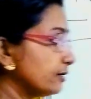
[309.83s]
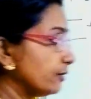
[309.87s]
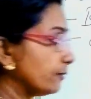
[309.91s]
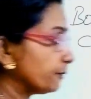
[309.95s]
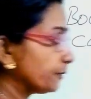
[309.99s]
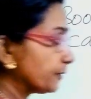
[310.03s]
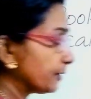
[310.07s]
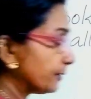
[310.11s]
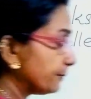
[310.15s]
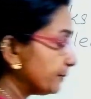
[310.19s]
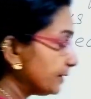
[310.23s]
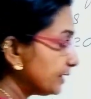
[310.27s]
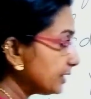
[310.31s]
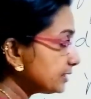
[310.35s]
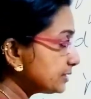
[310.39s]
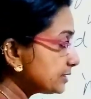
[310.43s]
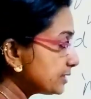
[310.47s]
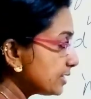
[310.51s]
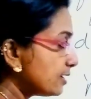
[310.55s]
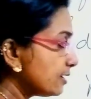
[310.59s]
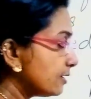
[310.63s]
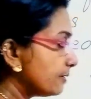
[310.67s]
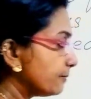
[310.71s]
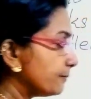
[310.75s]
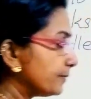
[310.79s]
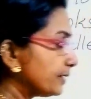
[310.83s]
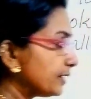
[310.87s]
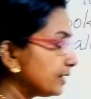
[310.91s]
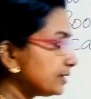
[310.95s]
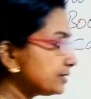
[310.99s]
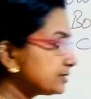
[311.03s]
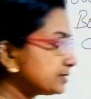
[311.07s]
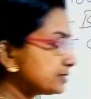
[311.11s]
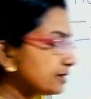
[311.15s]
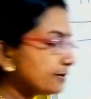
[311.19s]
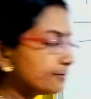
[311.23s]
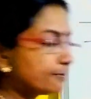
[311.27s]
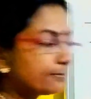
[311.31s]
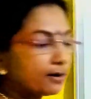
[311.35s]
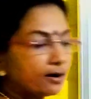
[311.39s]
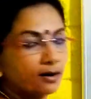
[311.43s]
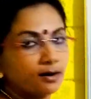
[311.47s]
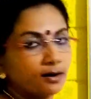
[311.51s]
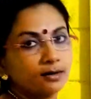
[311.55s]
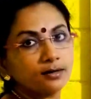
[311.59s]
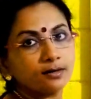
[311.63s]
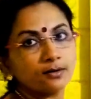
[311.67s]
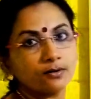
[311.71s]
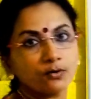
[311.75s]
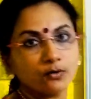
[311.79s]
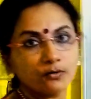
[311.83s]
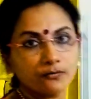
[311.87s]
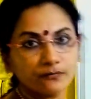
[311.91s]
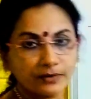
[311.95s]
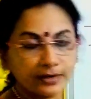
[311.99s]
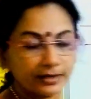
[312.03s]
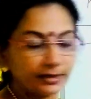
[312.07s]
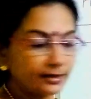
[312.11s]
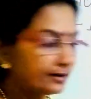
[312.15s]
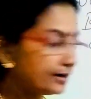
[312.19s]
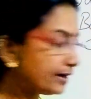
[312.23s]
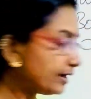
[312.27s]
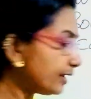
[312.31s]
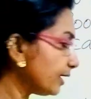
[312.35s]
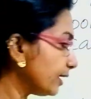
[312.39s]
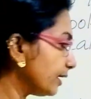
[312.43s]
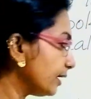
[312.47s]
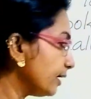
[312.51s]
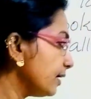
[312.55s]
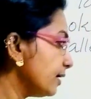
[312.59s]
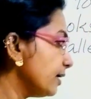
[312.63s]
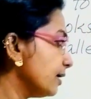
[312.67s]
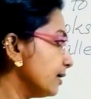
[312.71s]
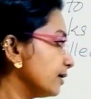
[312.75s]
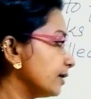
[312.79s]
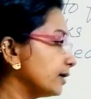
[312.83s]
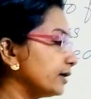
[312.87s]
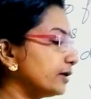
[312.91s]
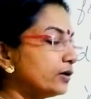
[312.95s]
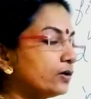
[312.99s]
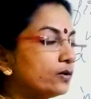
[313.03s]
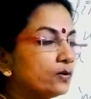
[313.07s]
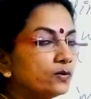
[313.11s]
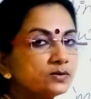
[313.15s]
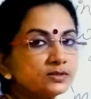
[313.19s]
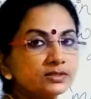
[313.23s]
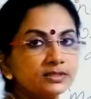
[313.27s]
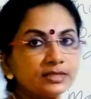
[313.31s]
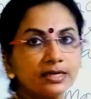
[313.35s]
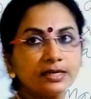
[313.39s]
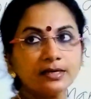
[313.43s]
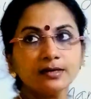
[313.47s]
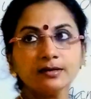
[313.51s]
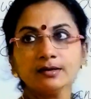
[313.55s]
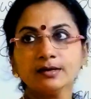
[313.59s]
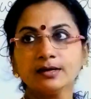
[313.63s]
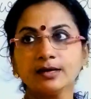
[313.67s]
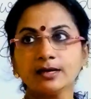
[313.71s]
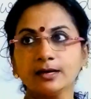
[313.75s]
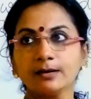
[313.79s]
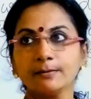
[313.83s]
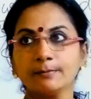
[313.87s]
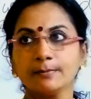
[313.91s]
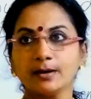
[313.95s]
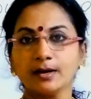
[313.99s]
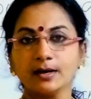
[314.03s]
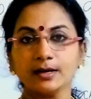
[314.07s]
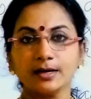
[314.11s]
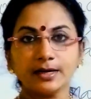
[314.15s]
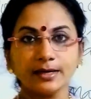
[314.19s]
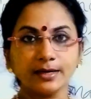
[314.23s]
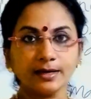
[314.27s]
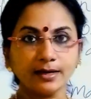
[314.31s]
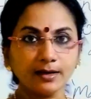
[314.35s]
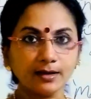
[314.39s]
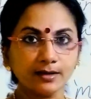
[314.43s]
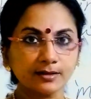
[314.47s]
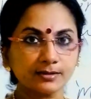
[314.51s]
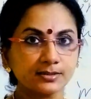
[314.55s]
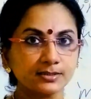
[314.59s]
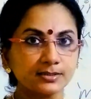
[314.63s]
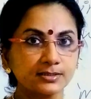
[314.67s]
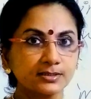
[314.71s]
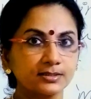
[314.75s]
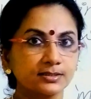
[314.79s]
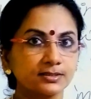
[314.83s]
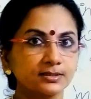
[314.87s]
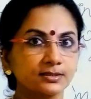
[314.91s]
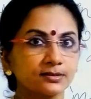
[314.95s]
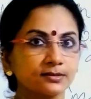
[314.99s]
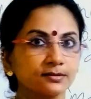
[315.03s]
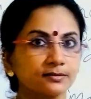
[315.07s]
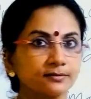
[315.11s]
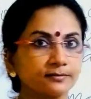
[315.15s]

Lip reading: on the birch means the bark of a tree grows in Himalayas.